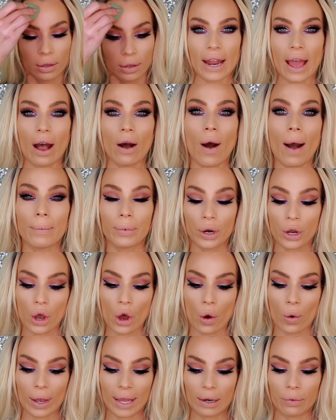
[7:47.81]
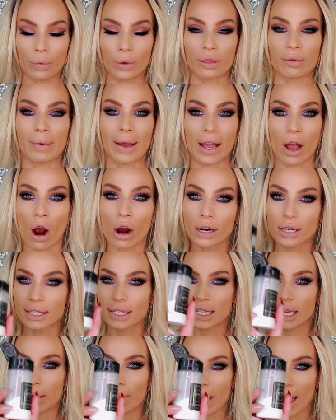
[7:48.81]
Now I'm gonna go in with my
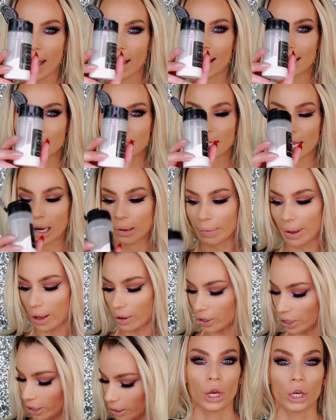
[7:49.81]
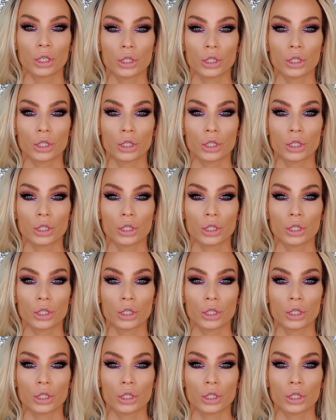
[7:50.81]
RCMA setting powder.